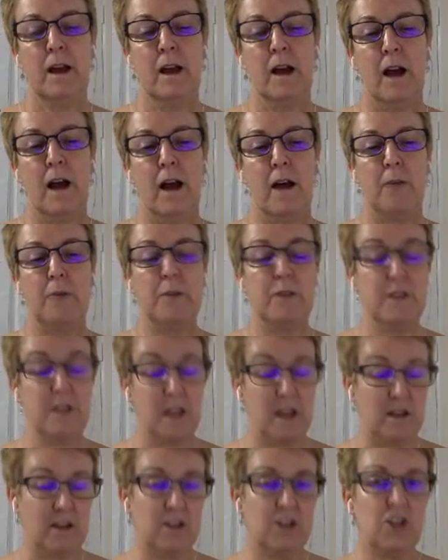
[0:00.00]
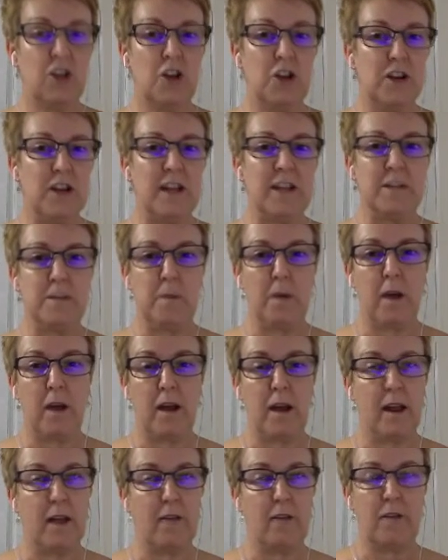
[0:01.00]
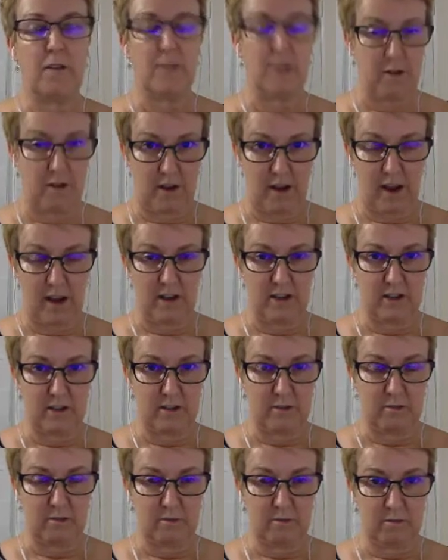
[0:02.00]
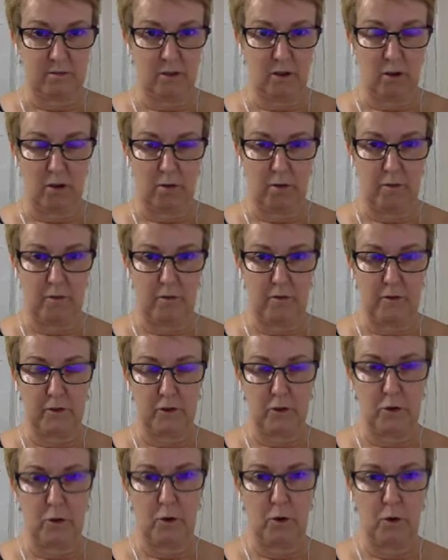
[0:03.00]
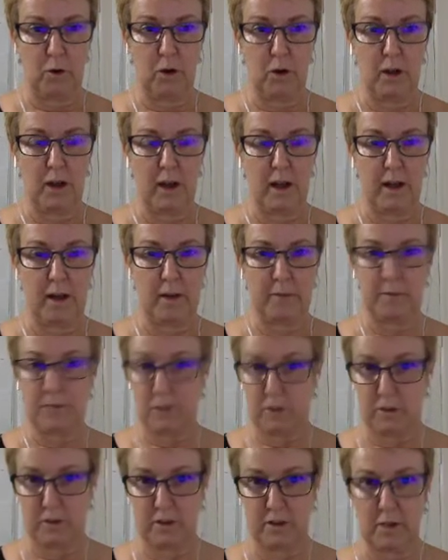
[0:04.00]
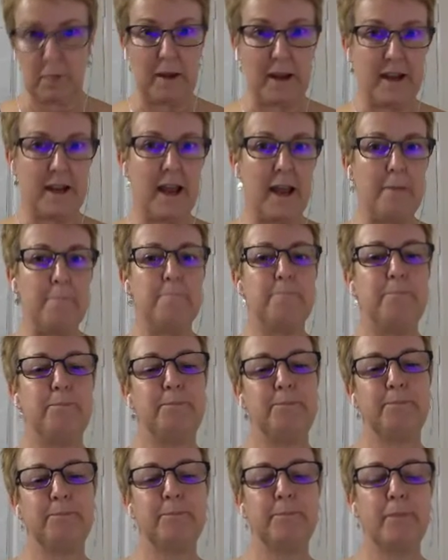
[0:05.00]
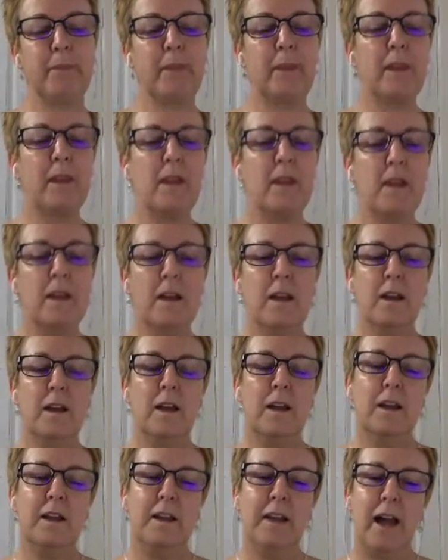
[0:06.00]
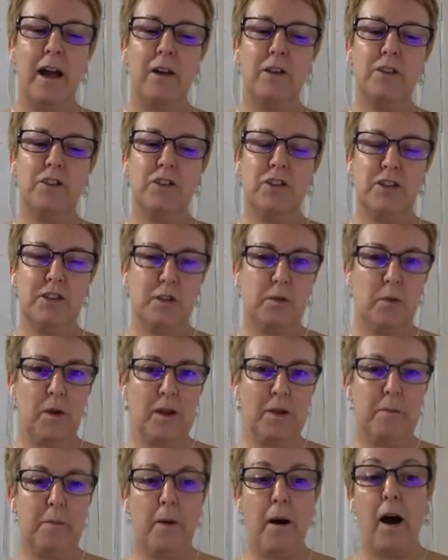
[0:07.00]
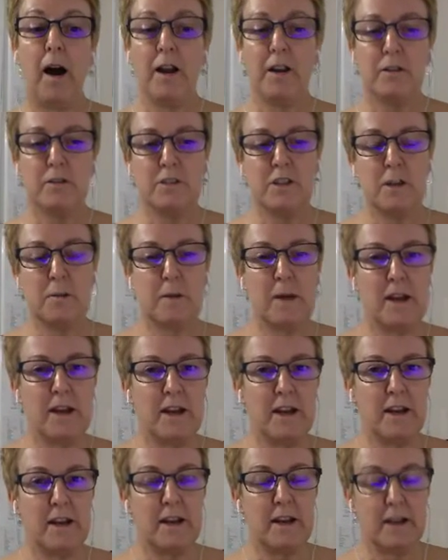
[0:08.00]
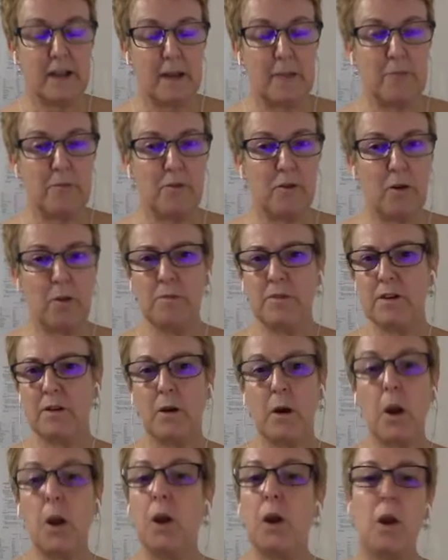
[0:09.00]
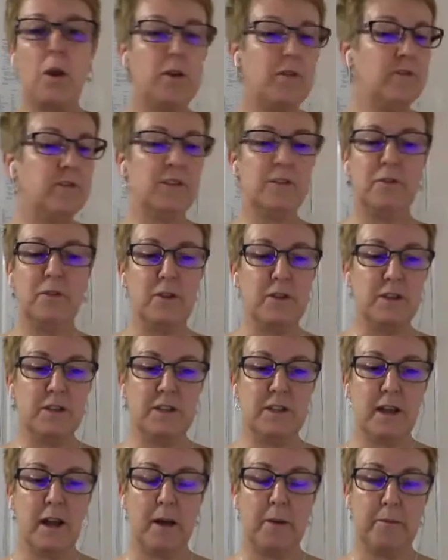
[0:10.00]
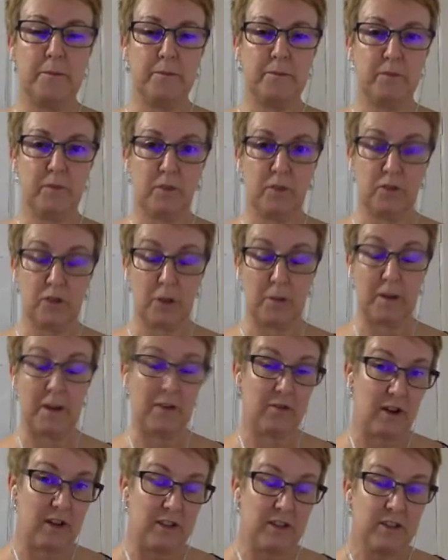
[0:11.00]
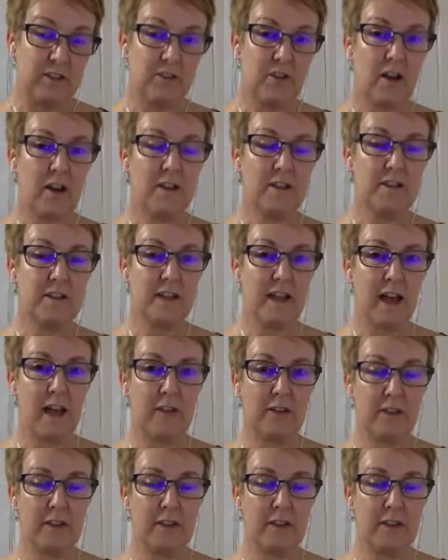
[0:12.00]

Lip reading: But yeah, you don't need to buy every variation of your domain name. Now, choosing where to buy your domain name from, there are a lot of different domain registrars out